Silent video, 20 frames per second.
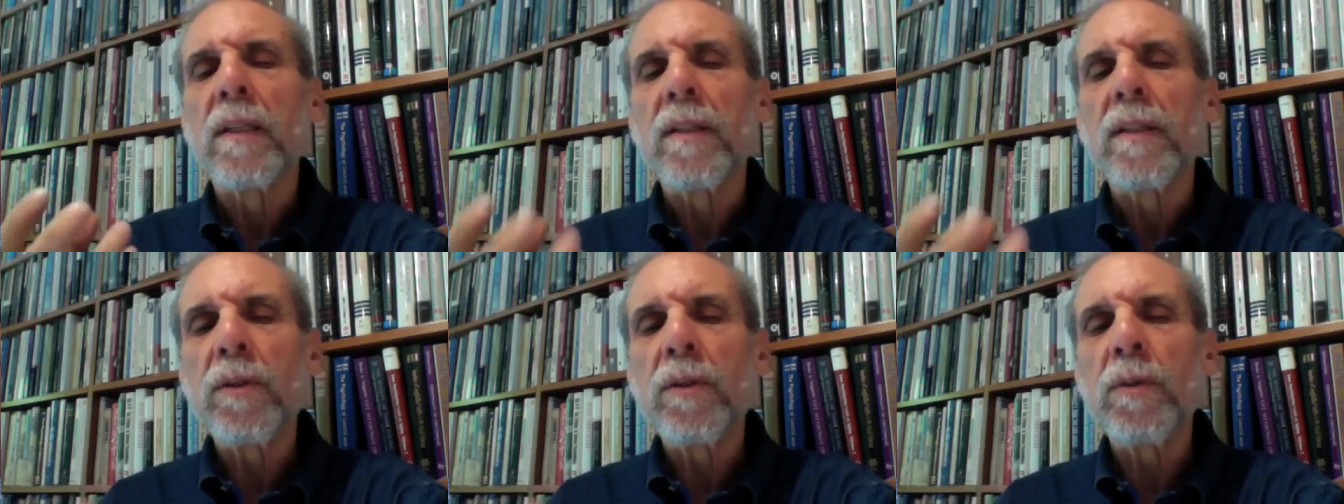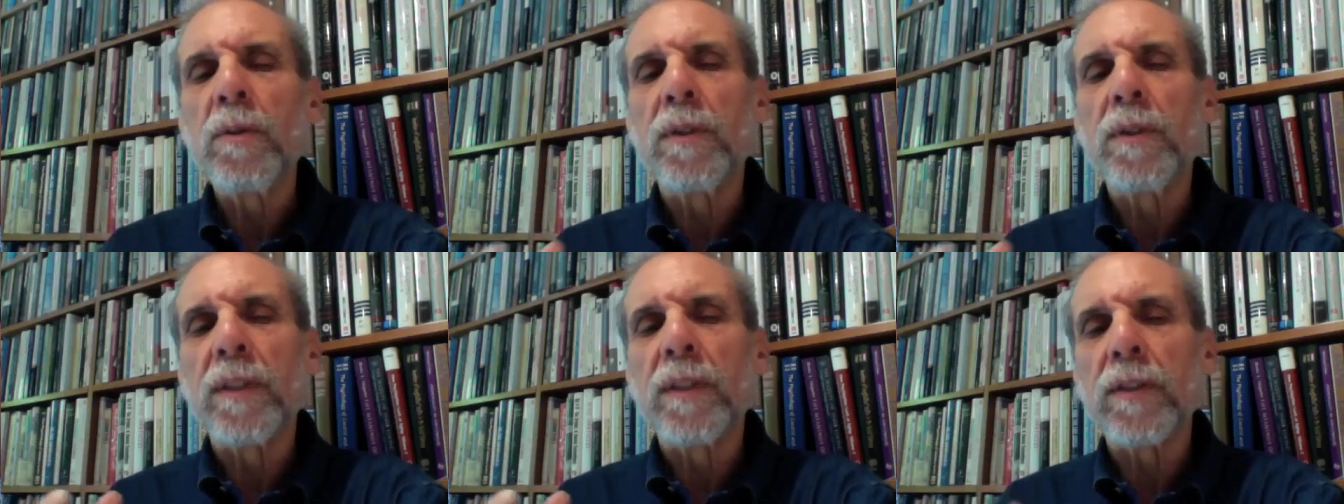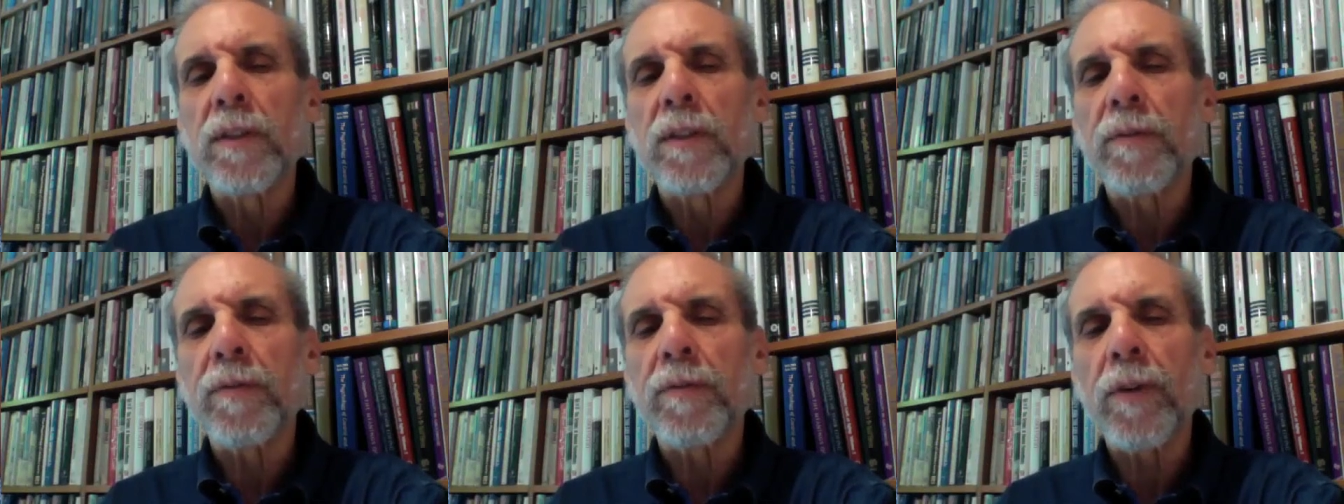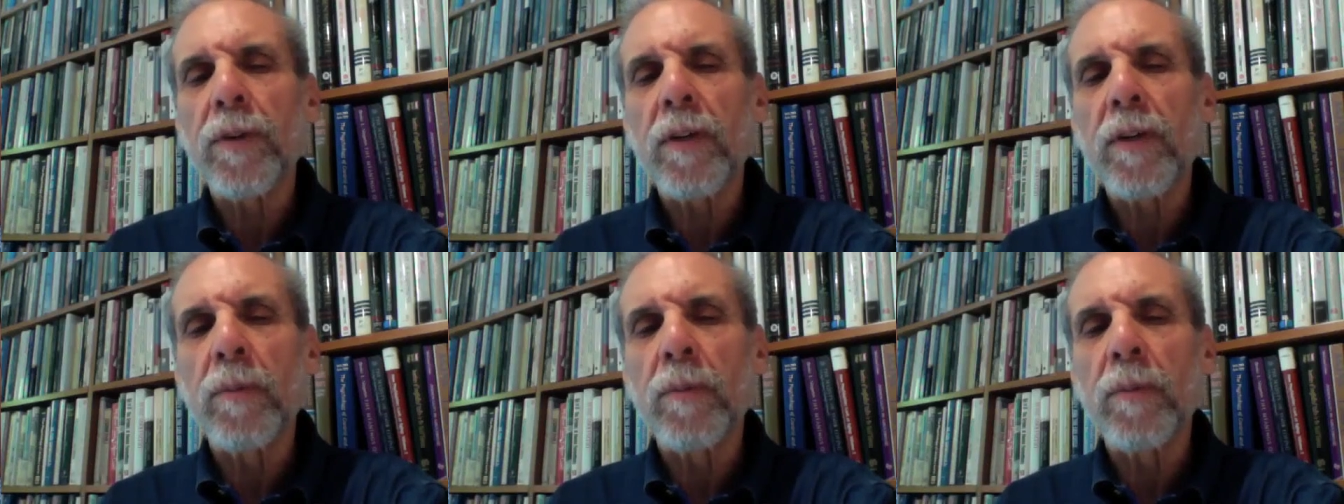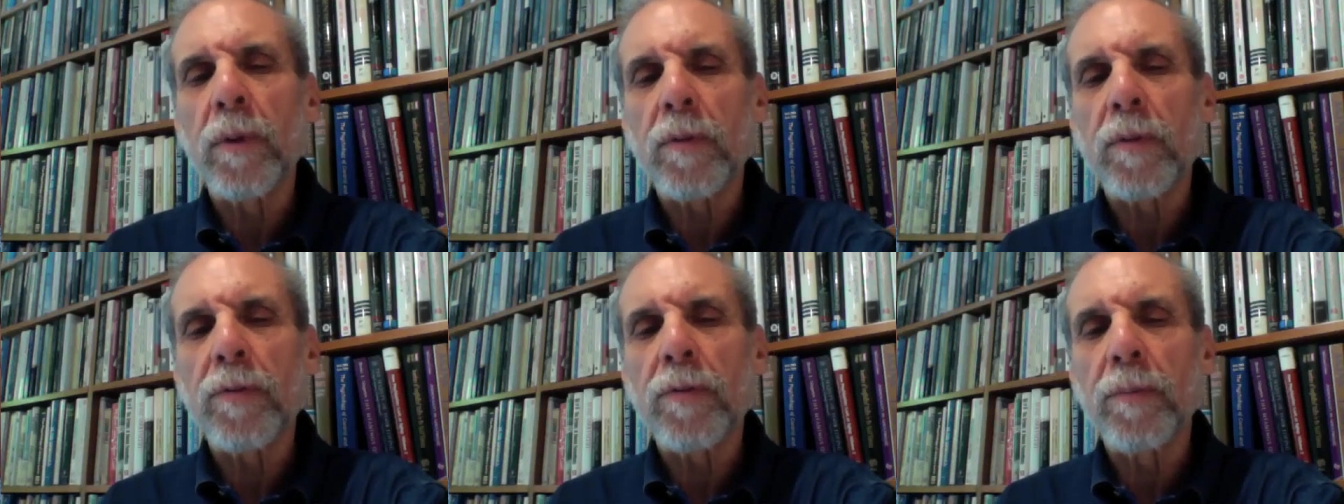used as the
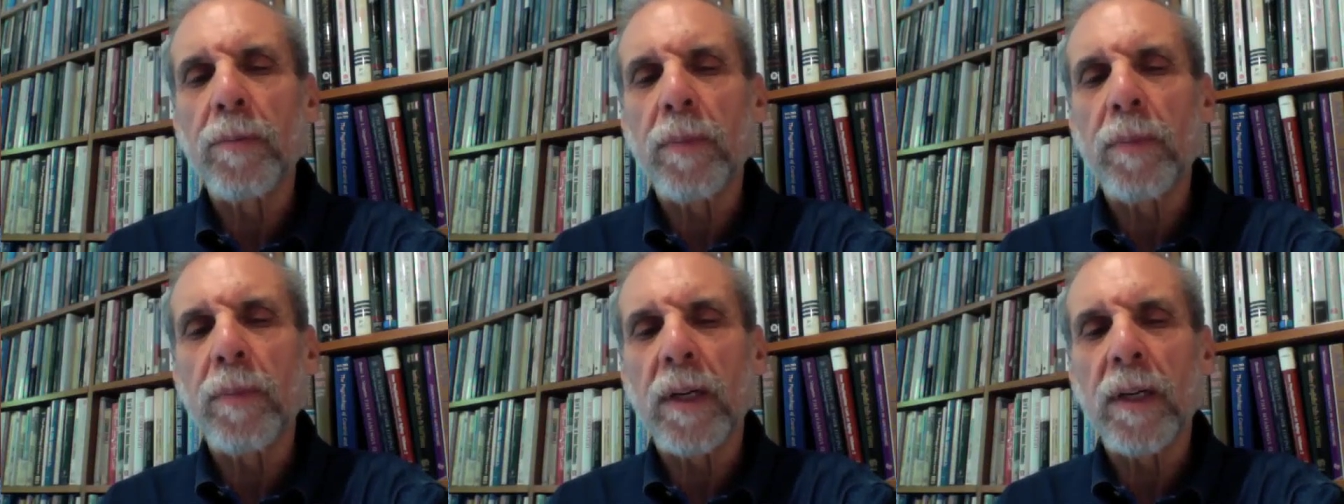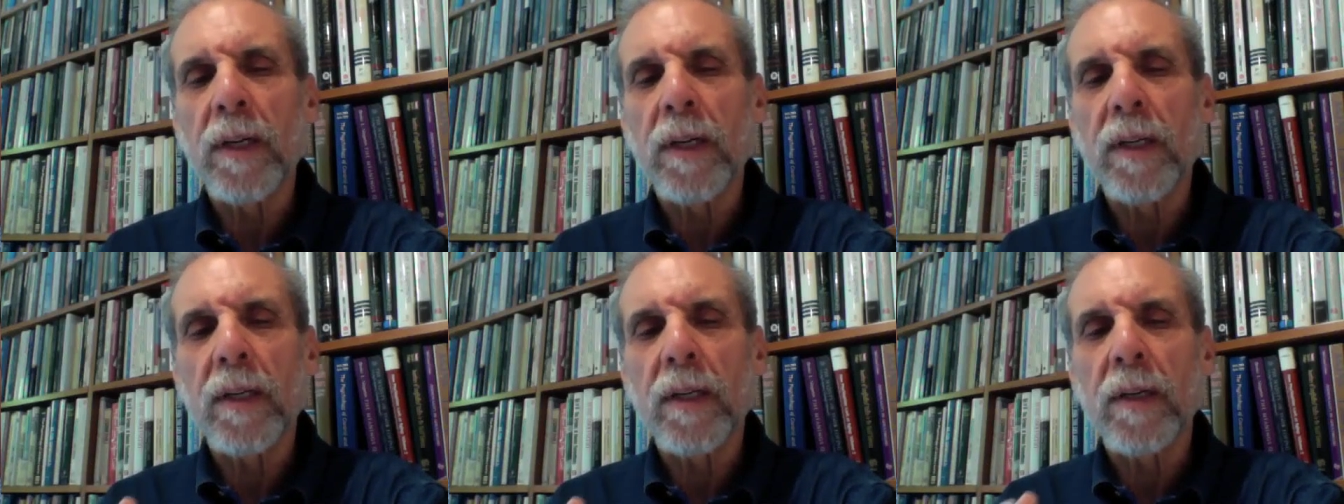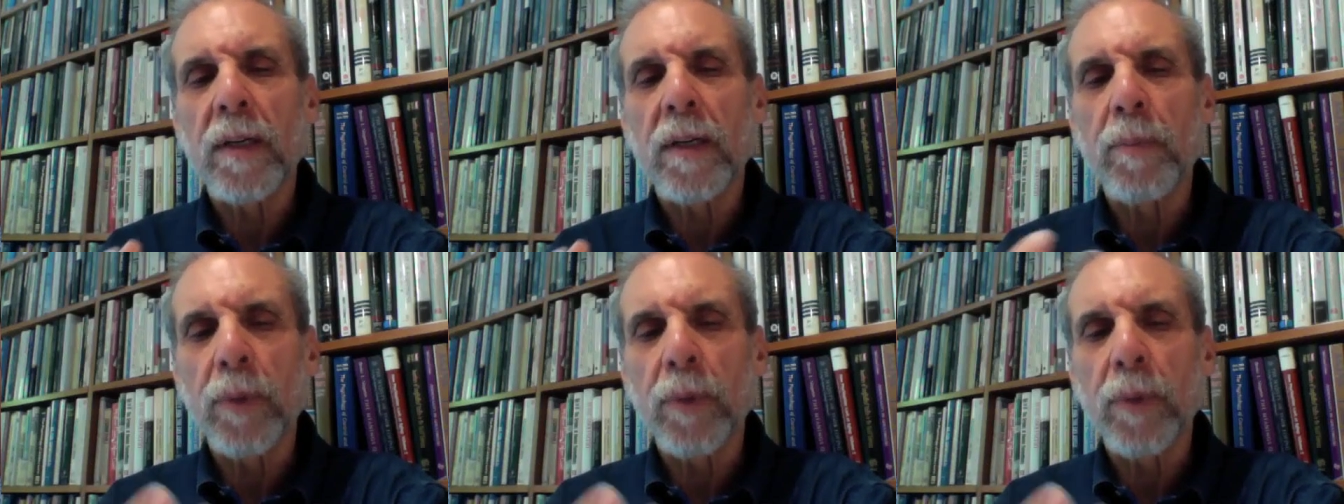framework for my uh,